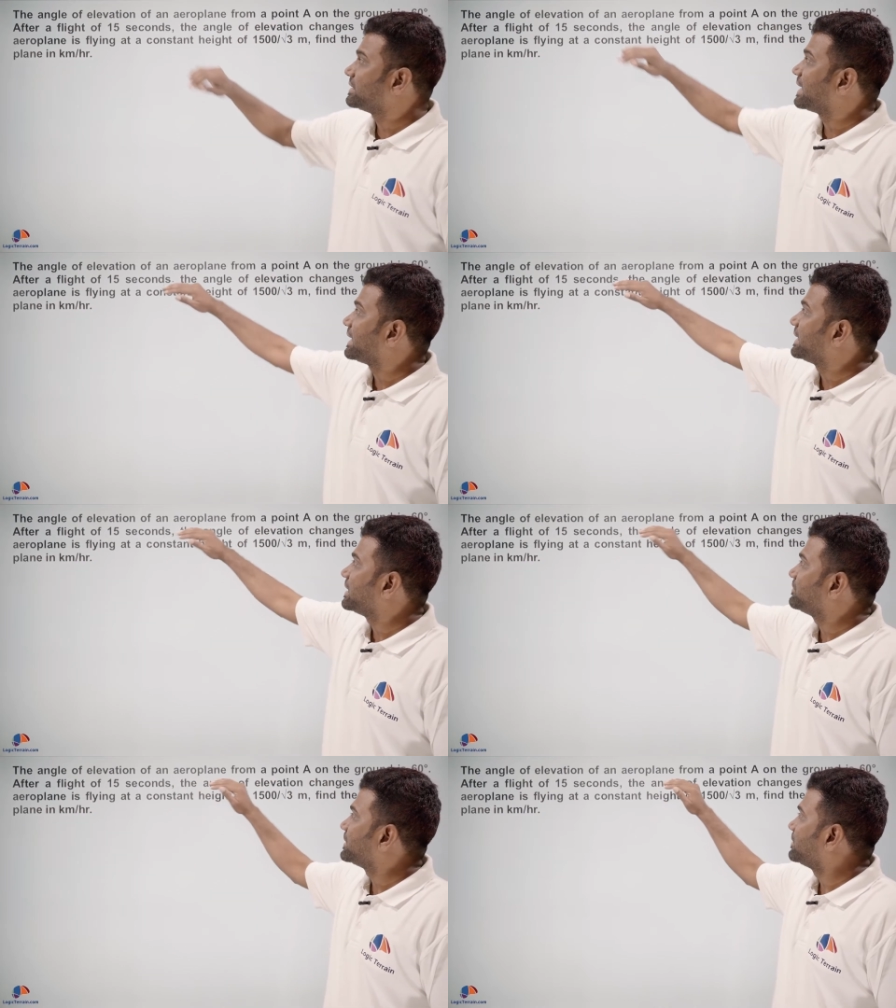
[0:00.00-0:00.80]
the angle
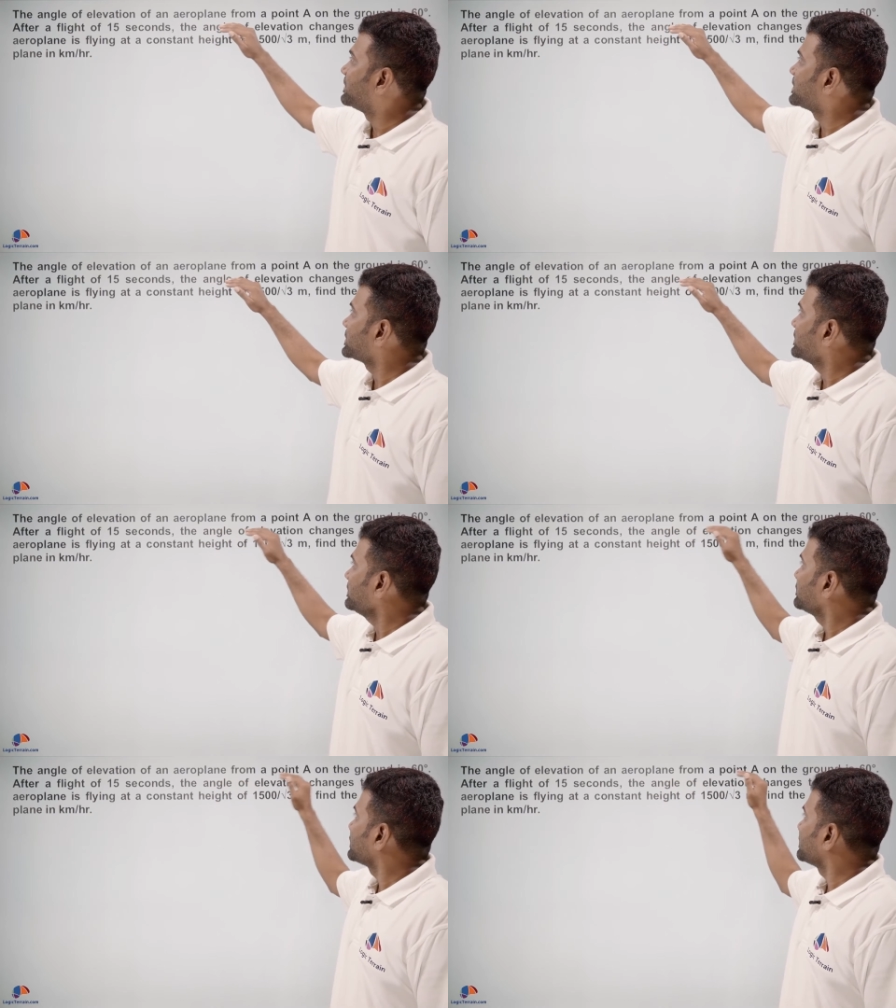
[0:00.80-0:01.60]
of
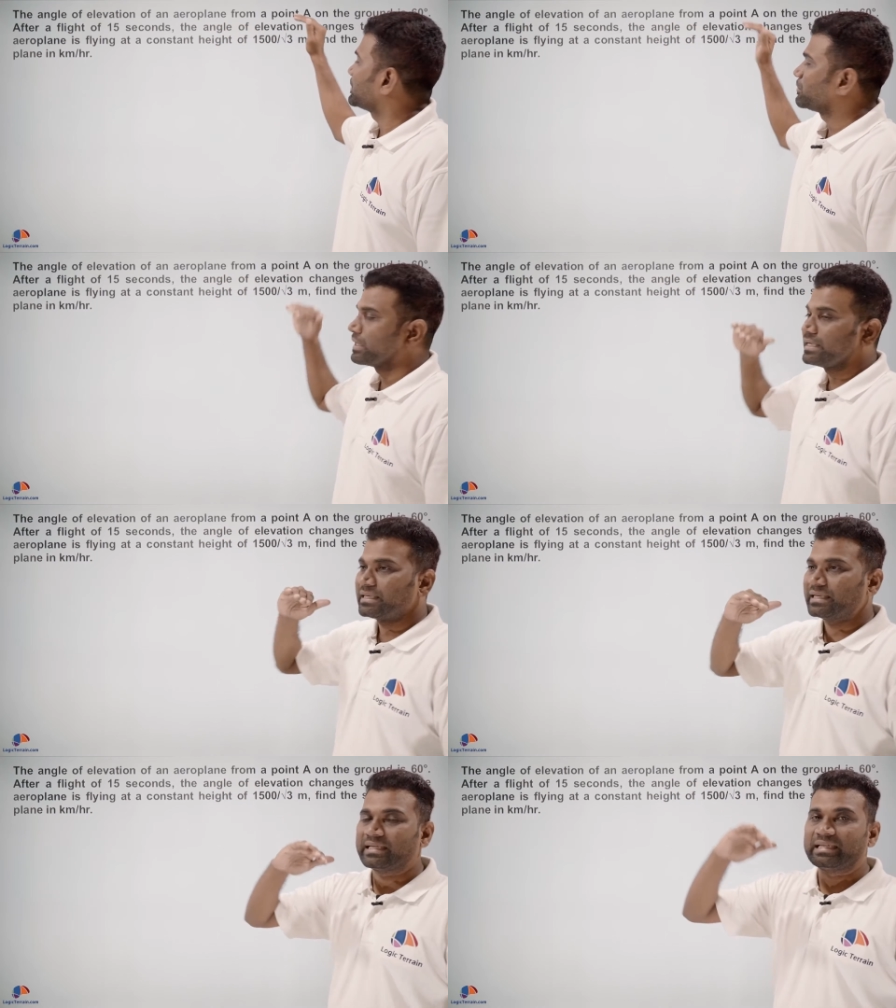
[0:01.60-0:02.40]
elevation from a point
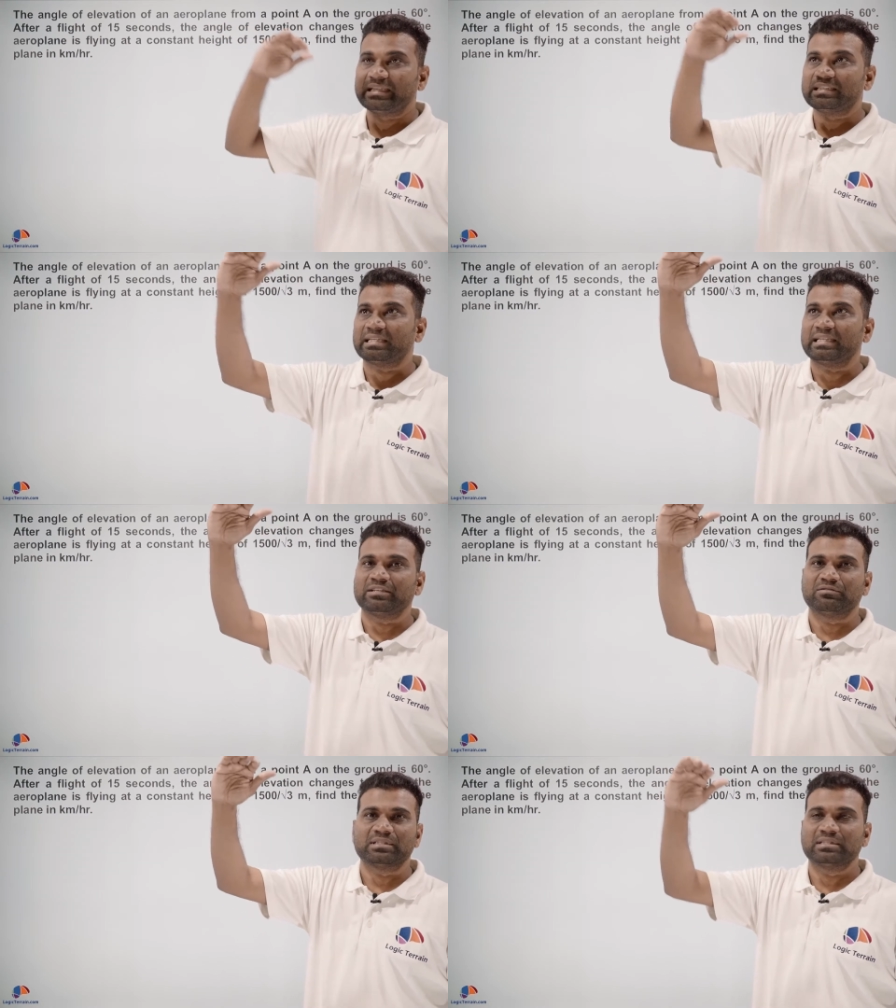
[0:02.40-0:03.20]
A initially it
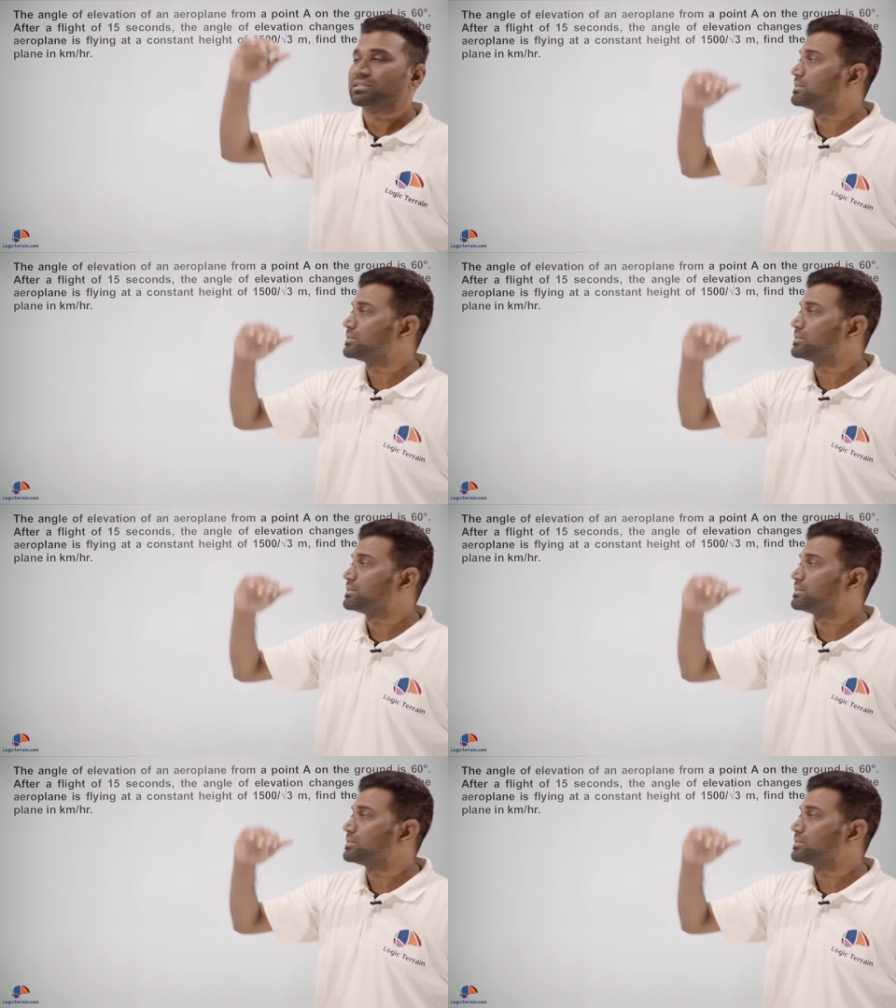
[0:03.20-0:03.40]
was